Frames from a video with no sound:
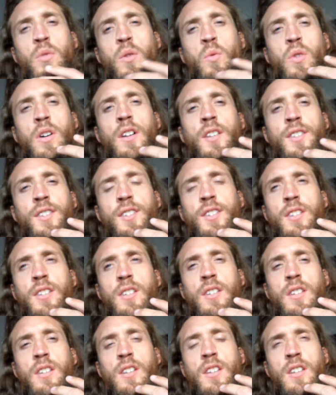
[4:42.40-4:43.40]
we want,
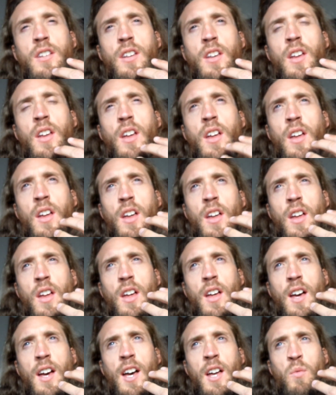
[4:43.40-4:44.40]

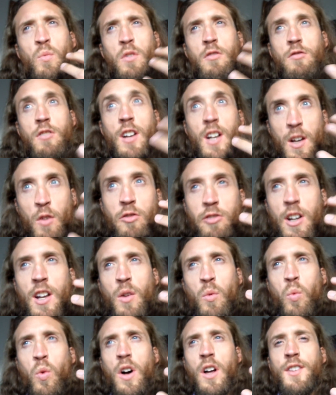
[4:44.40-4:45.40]
and we
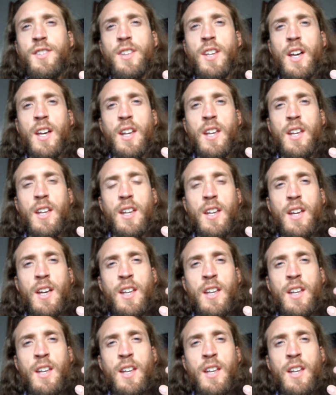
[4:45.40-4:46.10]
really want that,